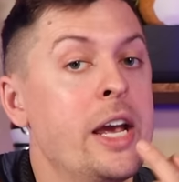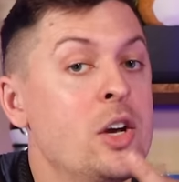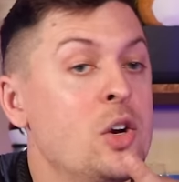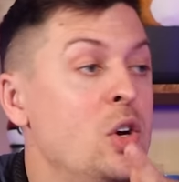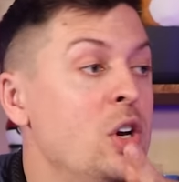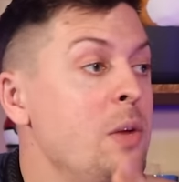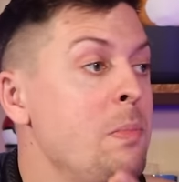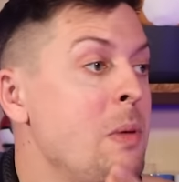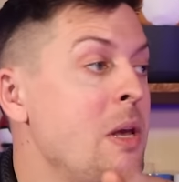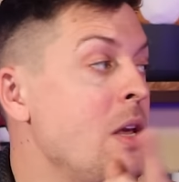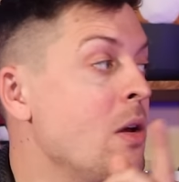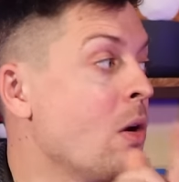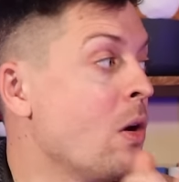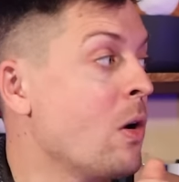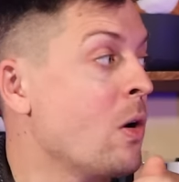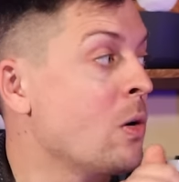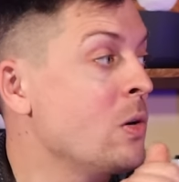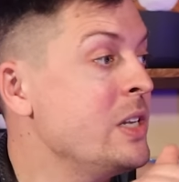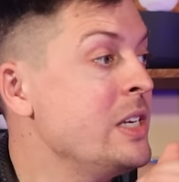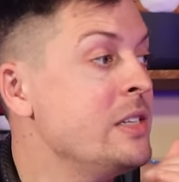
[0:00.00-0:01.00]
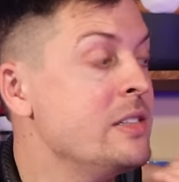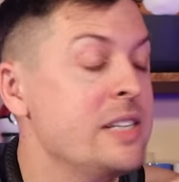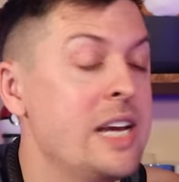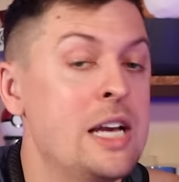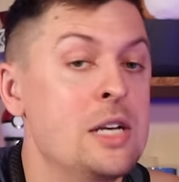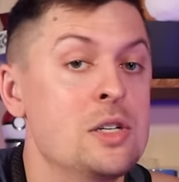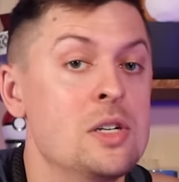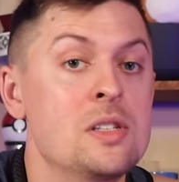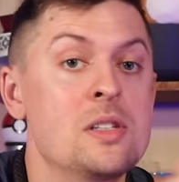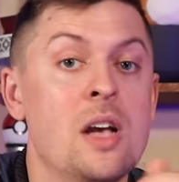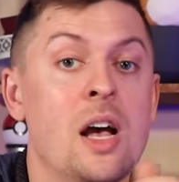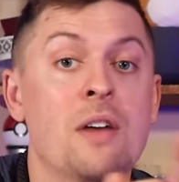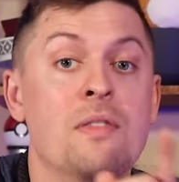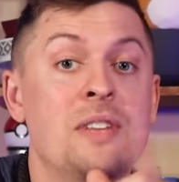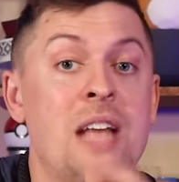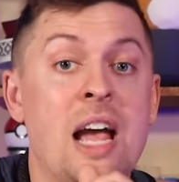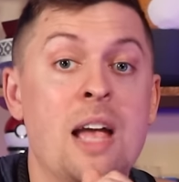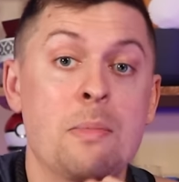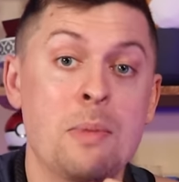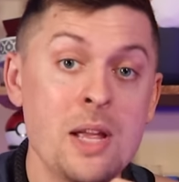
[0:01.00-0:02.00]
it could be early stages
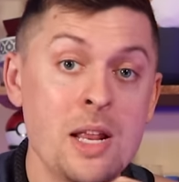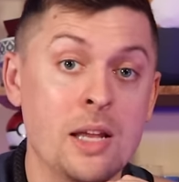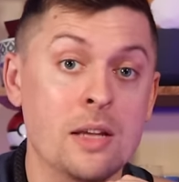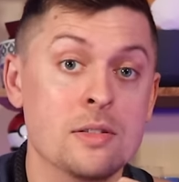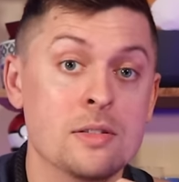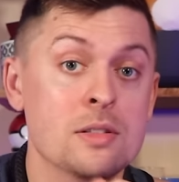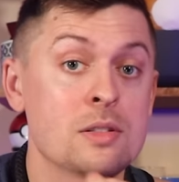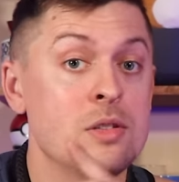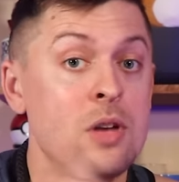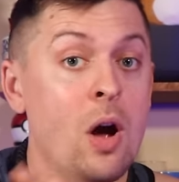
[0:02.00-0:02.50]
of diabetes.